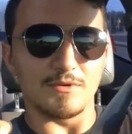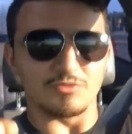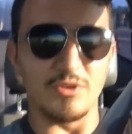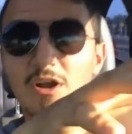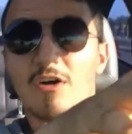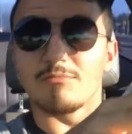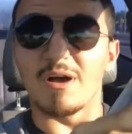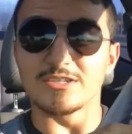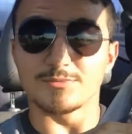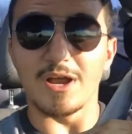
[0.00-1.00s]
read it off
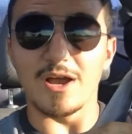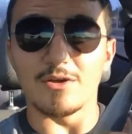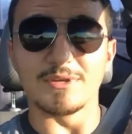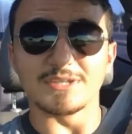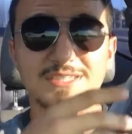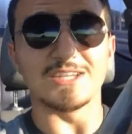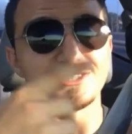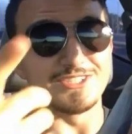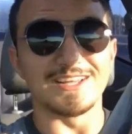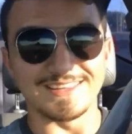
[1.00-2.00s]
miles per hour because I
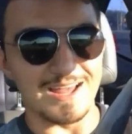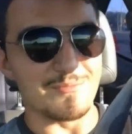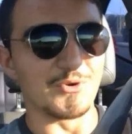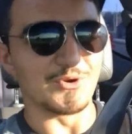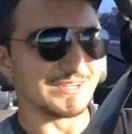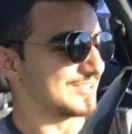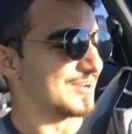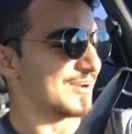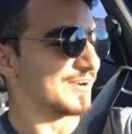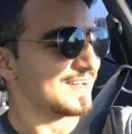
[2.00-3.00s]
actually like that more.
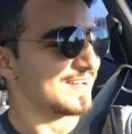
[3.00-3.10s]
So